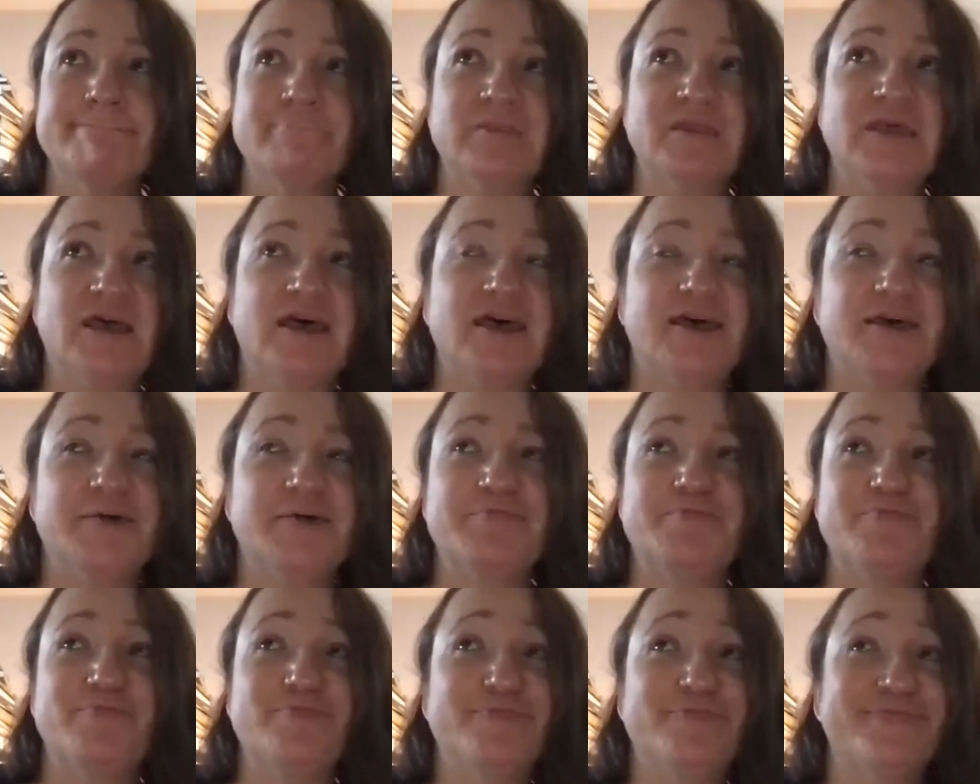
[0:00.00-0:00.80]
Mm. Um,
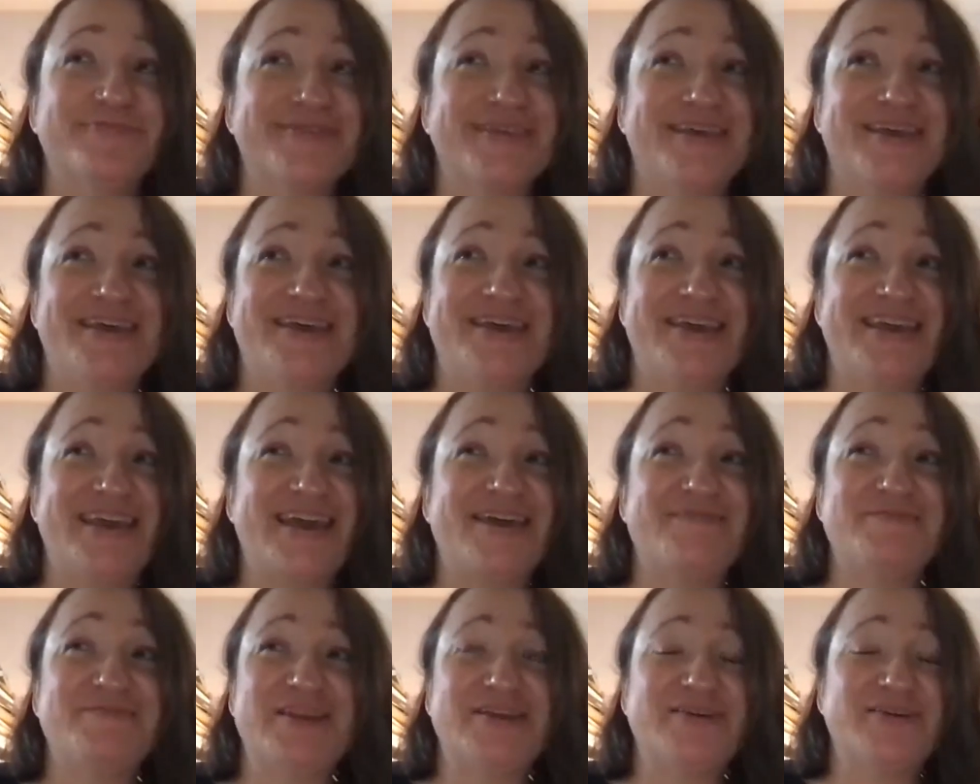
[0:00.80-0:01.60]

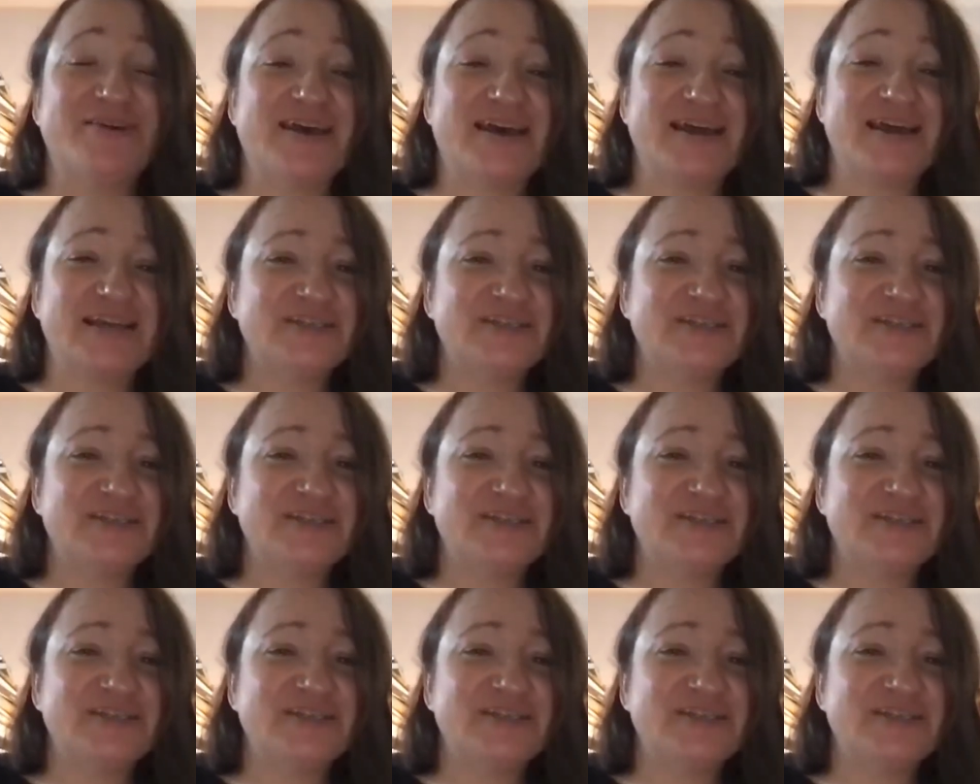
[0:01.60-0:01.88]
yeah, I mean, I,